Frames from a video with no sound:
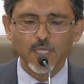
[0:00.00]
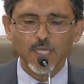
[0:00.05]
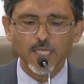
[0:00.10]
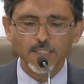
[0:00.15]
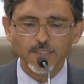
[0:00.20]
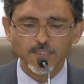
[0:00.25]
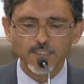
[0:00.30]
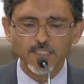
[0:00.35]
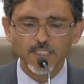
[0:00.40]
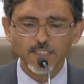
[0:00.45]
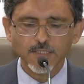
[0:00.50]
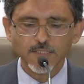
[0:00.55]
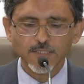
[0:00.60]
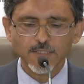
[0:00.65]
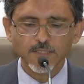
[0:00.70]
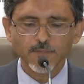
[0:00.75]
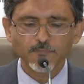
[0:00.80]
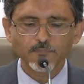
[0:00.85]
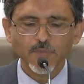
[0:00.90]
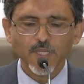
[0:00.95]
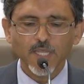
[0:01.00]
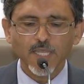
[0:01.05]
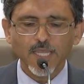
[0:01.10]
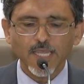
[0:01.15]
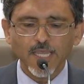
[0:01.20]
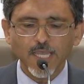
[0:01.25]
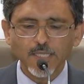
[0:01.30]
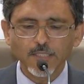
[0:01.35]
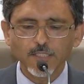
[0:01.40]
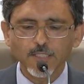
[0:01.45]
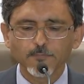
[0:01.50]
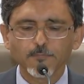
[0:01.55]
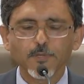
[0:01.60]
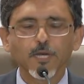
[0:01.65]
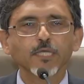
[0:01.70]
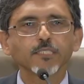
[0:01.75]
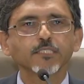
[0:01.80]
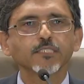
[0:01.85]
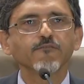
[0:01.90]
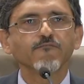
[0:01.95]
And sixth,
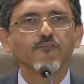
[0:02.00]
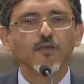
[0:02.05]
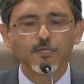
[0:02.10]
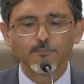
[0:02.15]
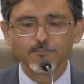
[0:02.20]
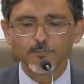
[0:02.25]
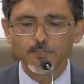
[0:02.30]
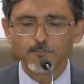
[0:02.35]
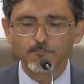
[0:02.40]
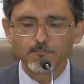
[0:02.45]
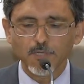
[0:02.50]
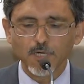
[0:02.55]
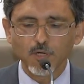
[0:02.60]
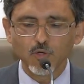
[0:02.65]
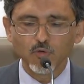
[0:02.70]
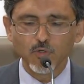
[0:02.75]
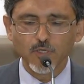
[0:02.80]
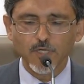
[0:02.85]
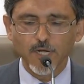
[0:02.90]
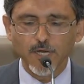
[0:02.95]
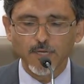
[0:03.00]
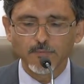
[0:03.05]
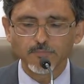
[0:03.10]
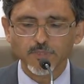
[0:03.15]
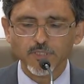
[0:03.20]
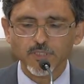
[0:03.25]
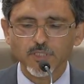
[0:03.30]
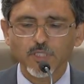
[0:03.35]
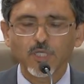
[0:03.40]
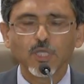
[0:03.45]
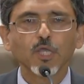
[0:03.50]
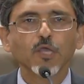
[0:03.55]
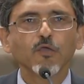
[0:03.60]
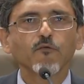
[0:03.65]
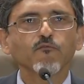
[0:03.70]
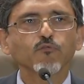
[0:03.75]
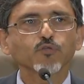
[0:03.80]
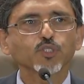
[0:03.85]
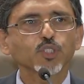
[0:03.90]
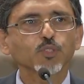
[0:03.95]
enterprise development programs
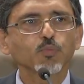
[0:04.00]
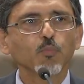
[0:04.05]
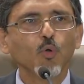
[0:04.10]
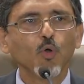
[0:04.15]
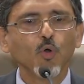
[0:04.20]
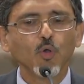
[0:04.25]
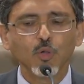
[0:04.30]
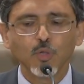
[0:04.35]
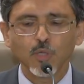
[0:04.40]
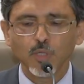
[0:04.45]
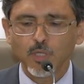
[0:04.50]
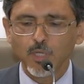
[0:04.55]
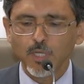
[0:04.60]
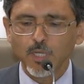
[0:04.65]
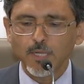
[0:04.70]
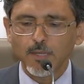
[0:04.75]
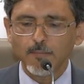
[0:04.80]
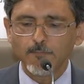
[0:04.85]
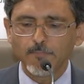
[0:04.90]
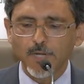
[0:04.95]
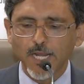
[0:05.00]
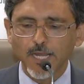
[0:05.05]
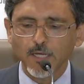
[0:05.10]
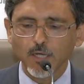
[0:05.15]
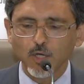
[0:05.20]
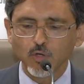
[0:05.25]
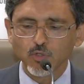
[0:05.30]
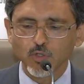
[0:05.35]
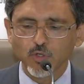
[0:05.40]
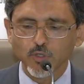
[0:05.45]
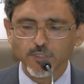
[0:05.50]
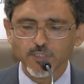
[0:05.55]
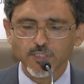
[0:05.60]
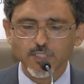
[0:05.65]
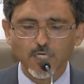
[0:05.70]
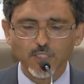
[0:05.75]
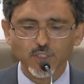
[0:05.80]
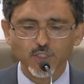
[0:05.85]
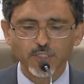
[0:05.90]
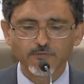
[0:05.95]
for small Black-owned
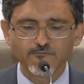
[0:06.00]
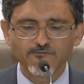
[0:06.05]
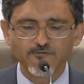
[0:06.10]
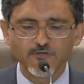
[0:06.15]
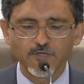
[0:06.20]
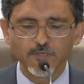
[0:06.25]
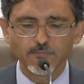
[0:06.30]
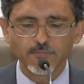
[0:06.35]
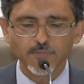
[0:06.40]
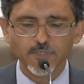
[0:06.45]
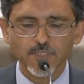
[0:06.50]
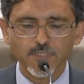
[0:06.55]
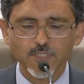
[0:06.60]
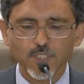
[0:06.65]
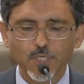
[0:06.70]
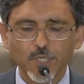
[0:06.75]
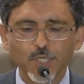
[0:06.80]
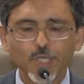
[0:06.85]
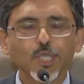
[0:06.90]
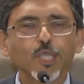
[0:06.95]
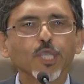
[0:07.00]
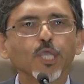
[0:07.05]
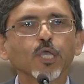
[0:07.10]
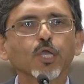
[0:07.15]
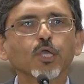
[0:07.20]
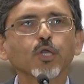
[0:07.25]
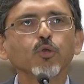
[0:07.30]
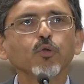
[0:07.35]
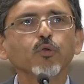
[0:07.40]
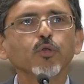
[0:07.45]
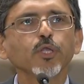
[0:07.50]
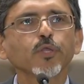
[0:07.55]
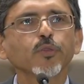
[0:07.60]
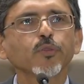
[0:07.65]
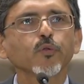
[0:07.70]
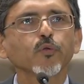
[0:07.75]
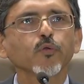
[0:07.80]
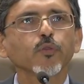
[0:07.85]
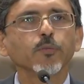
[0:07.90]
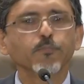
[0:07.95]
construction firms, including
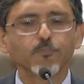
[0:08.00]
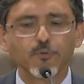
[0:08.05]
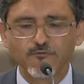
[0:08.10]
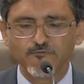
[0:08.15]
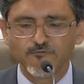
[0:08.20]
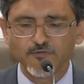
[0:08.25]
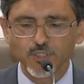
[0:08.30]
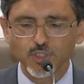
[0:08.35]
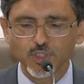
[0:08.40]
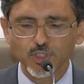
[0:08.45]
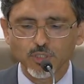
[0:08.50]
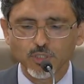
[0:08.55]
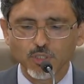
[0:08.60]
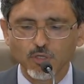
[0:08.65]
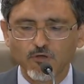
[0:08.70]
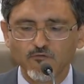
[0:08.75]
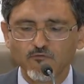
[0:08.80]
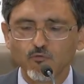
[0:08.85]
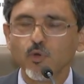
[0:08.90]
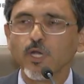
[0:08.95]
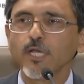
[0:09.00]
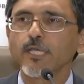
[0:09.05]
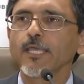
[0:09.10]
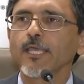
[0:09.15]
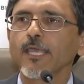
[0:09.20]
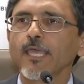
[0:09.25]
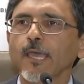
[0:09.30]
through the provision of working